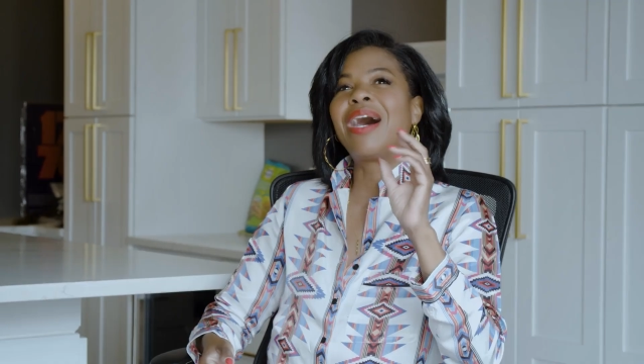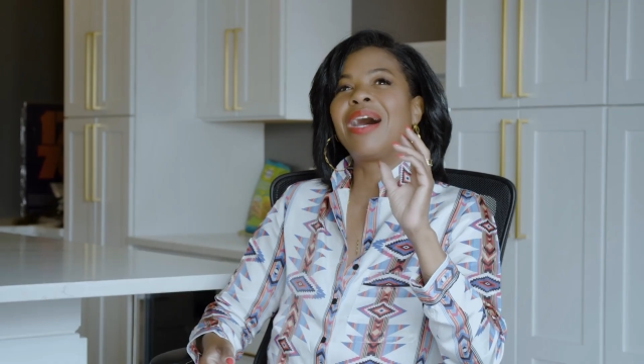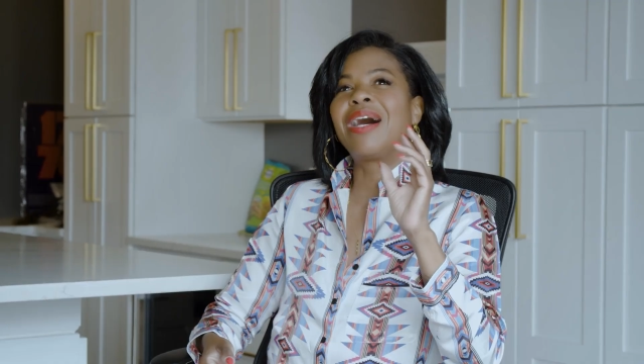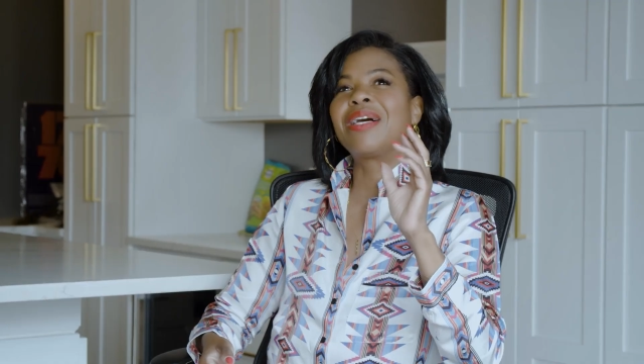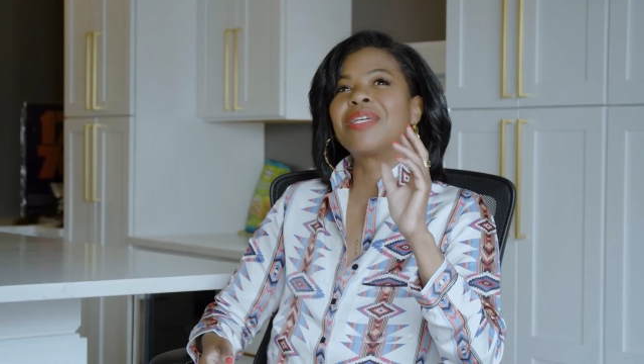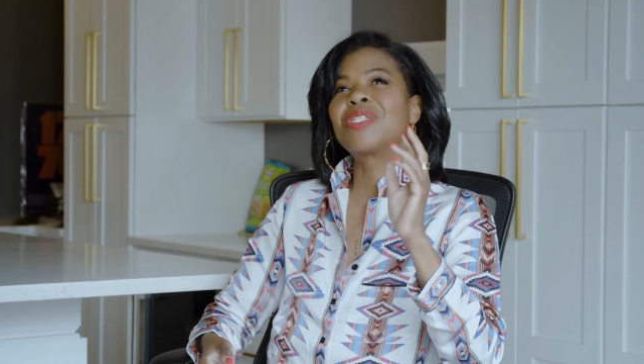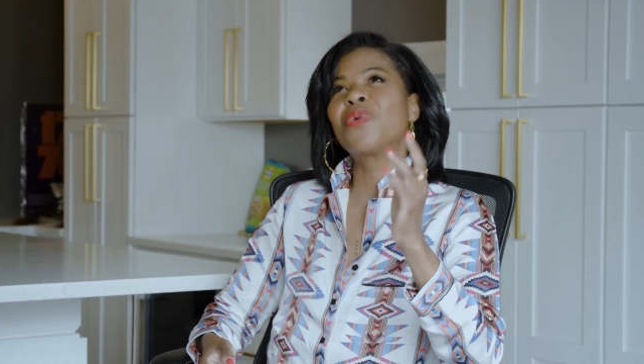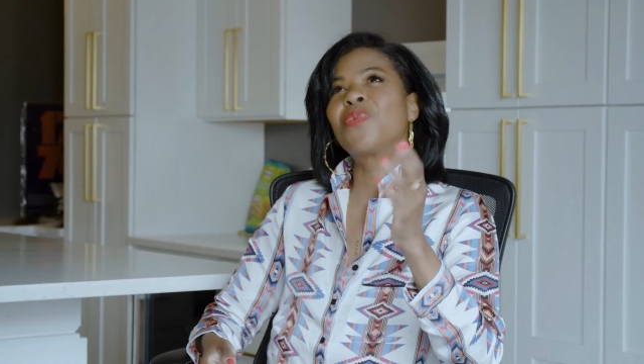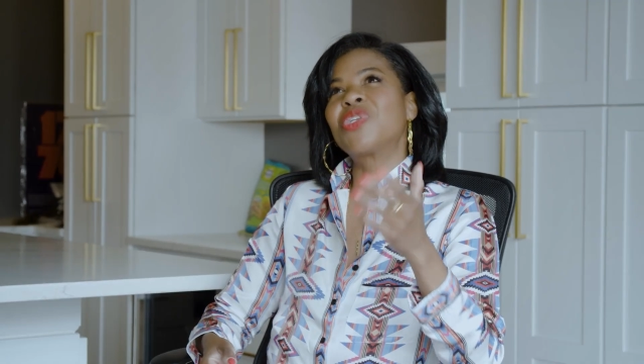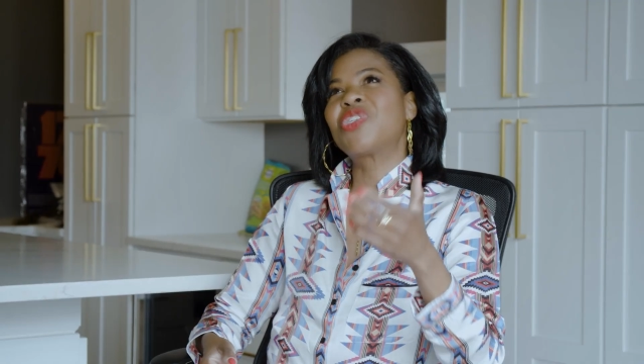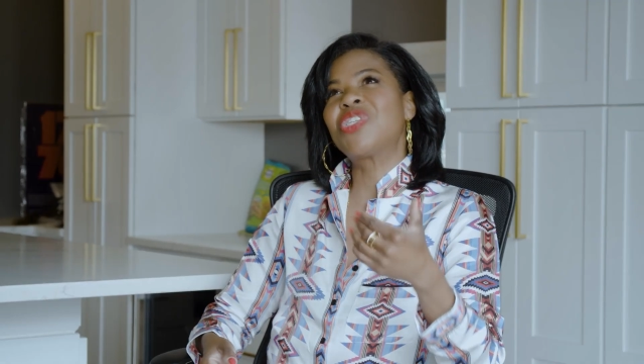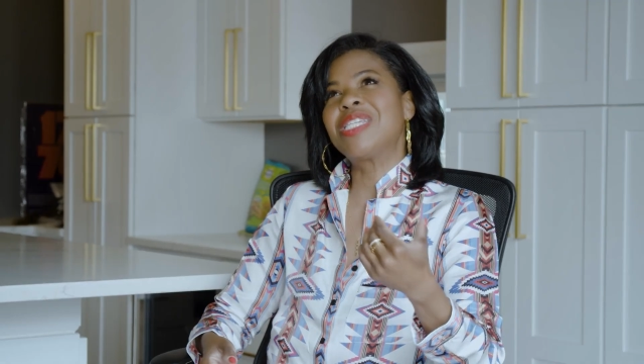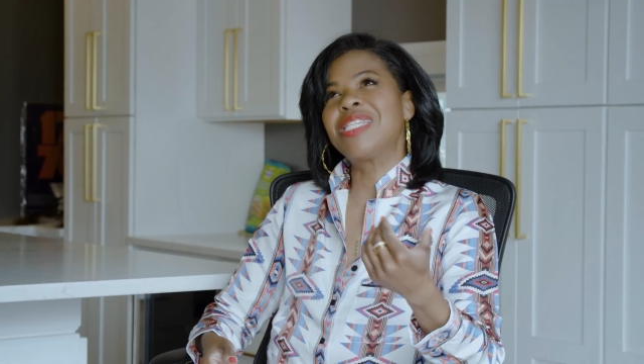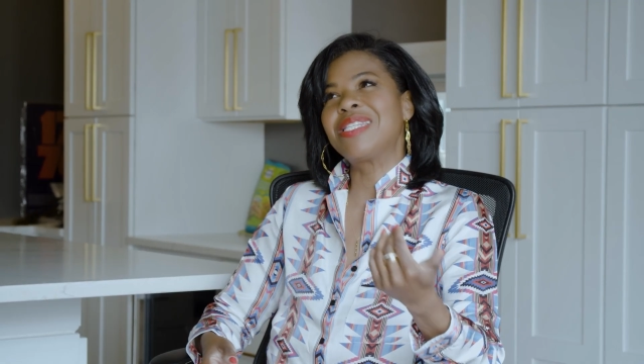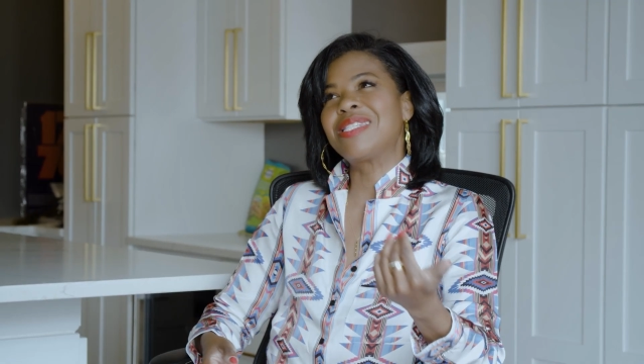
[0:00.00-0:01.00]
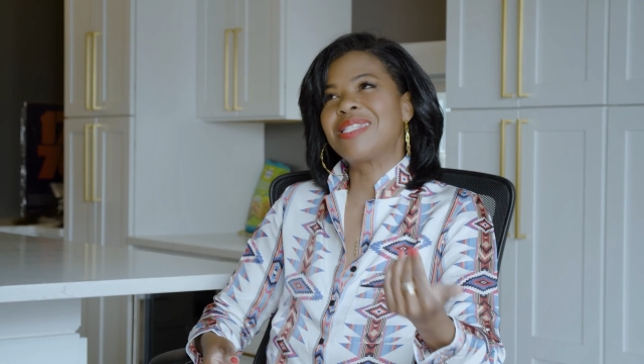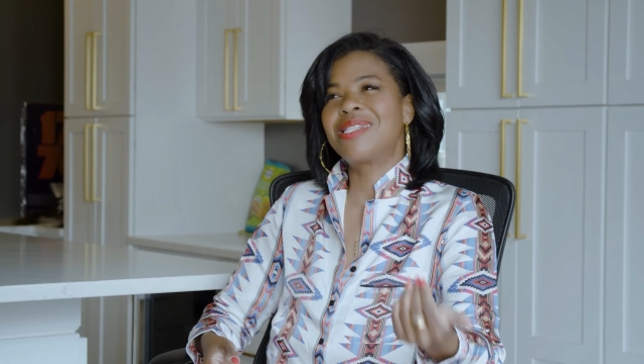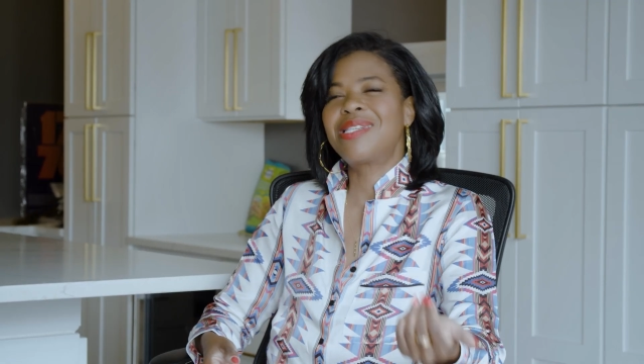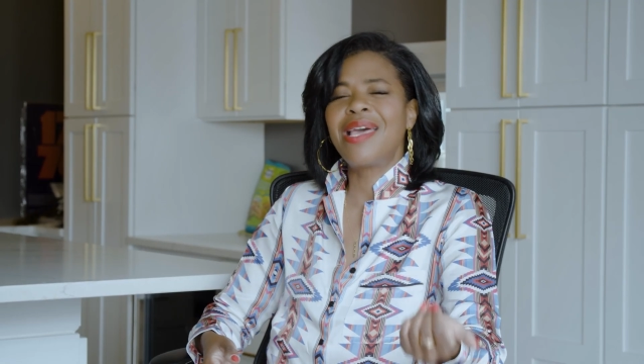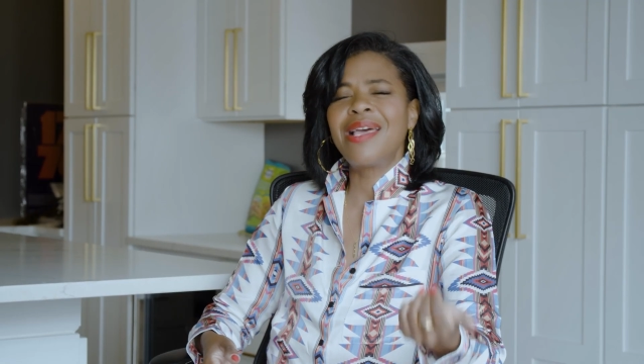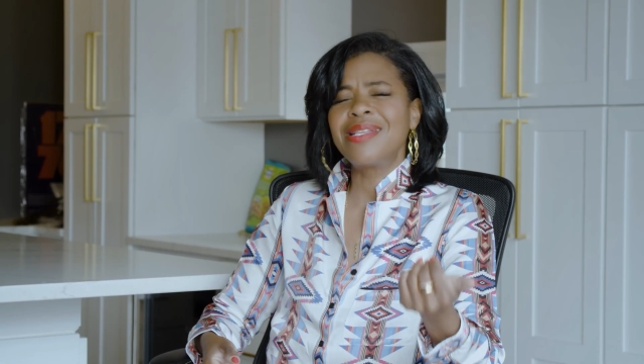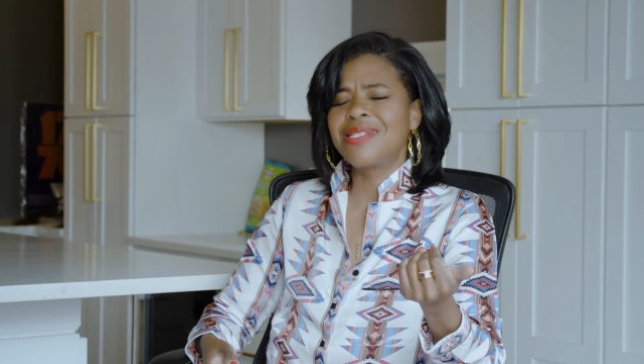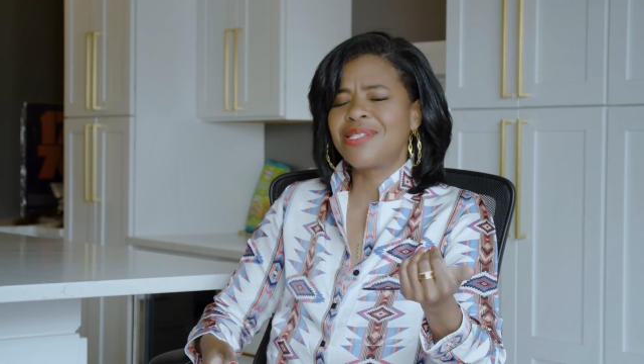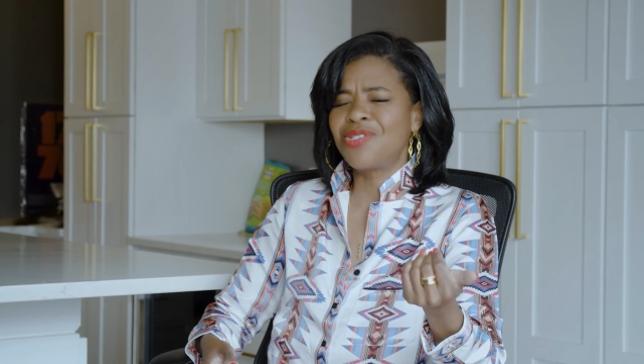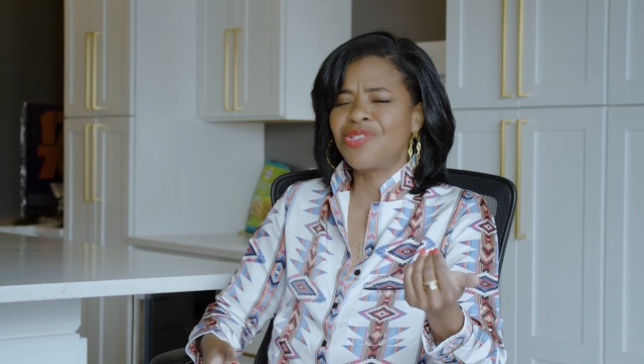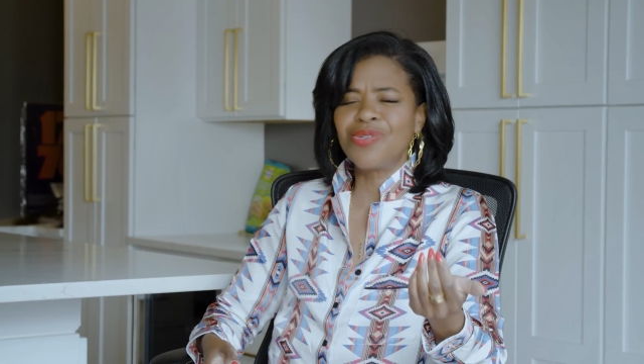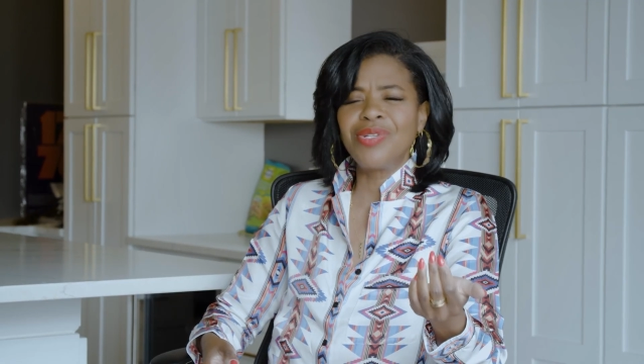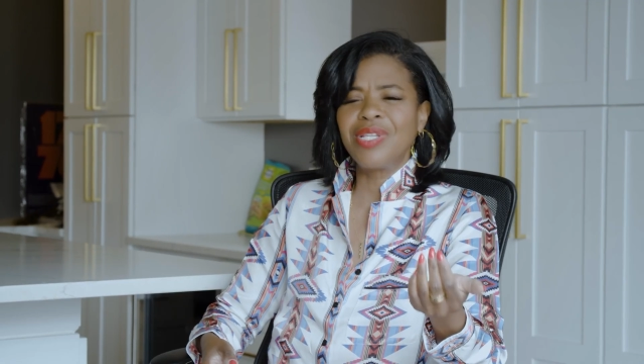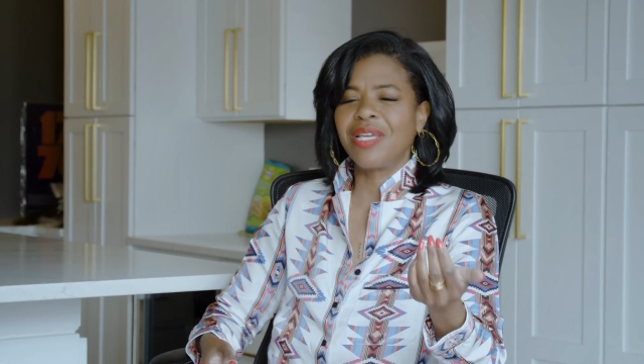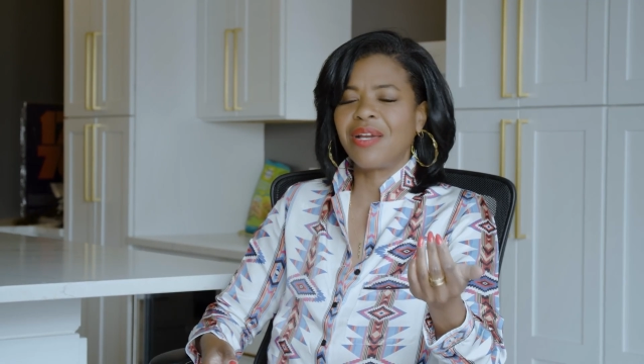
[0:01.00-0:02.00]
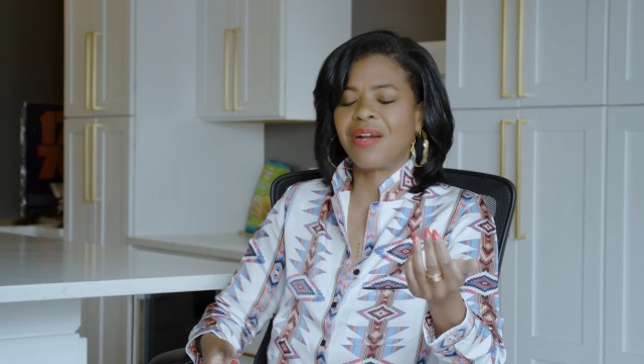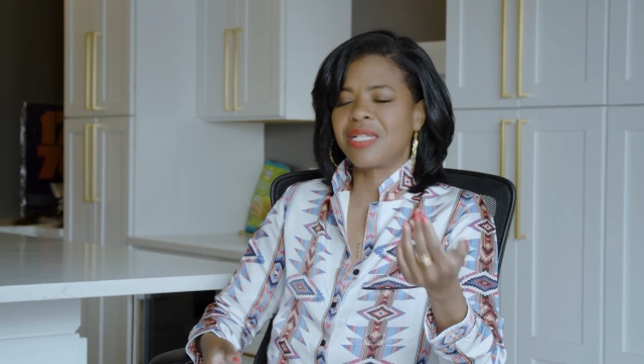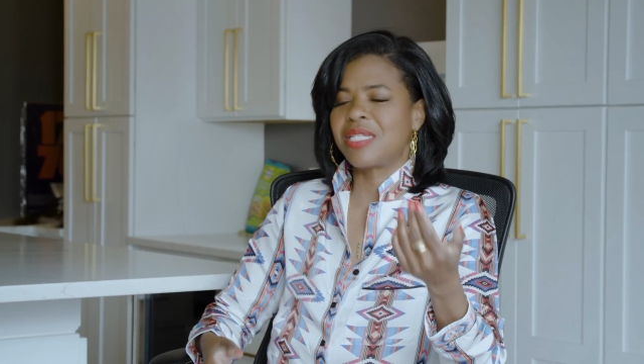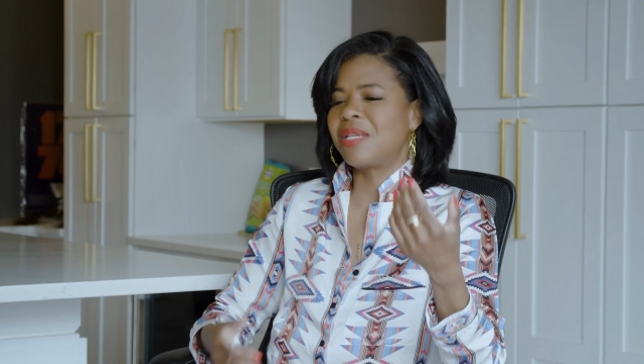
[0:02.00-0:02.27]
when she says Juilliard,